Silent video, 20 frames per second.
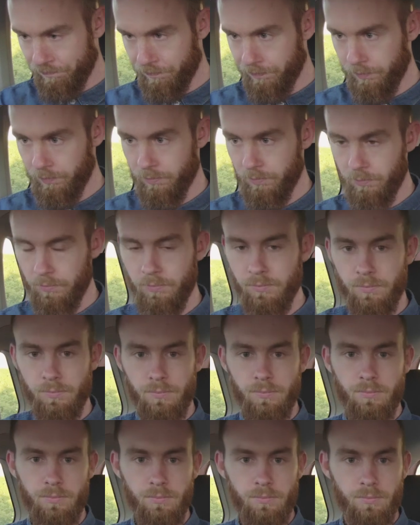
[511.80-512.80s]

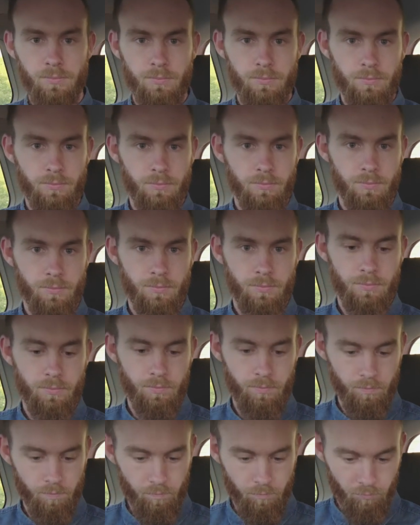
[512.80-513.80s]

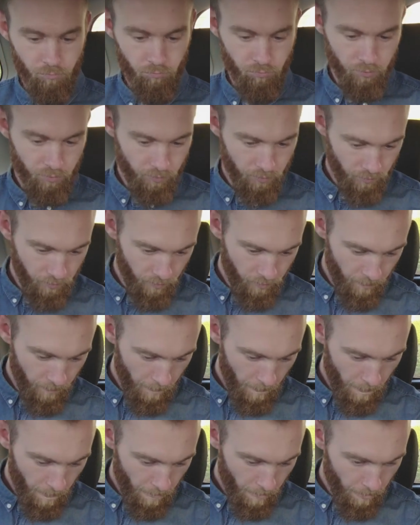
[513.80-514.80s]

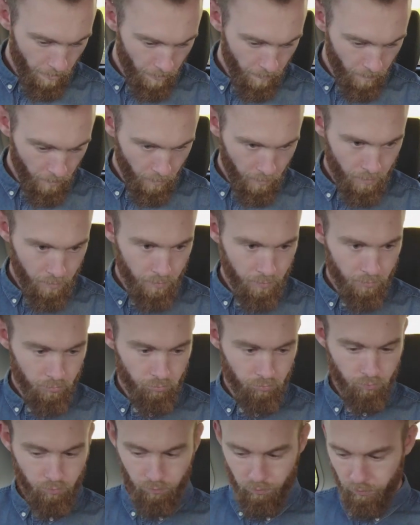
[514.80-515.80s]

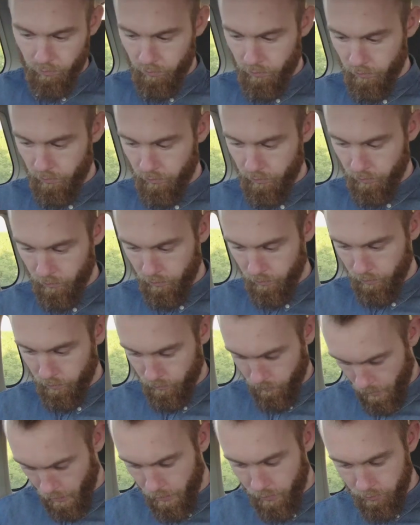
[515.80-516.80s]

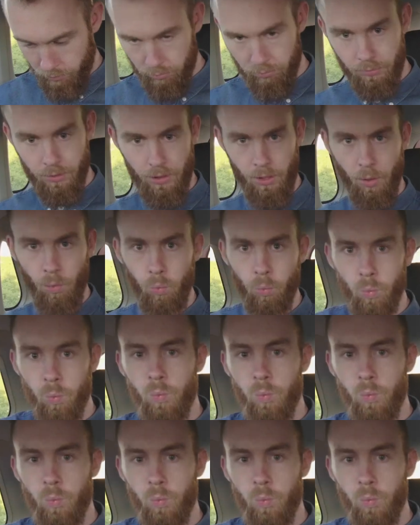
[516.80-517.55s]
The person shown says nothing.